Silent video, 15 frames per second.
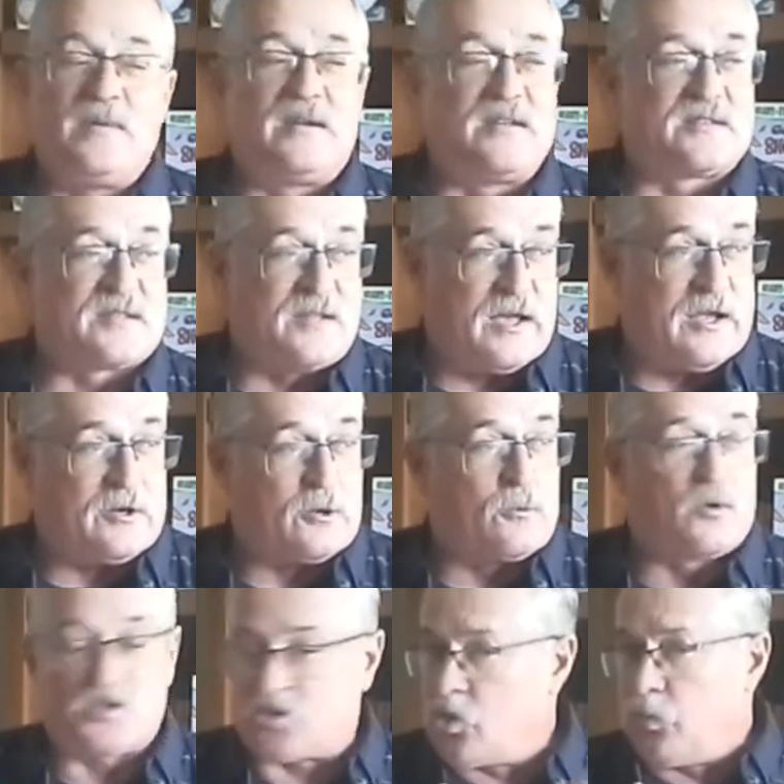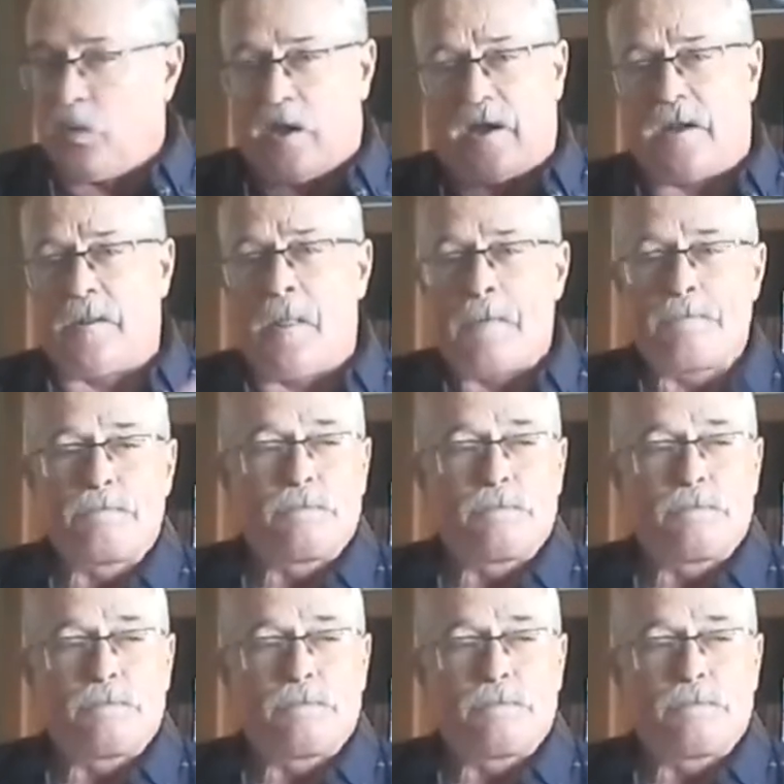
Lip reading: minutes later, we're still playing.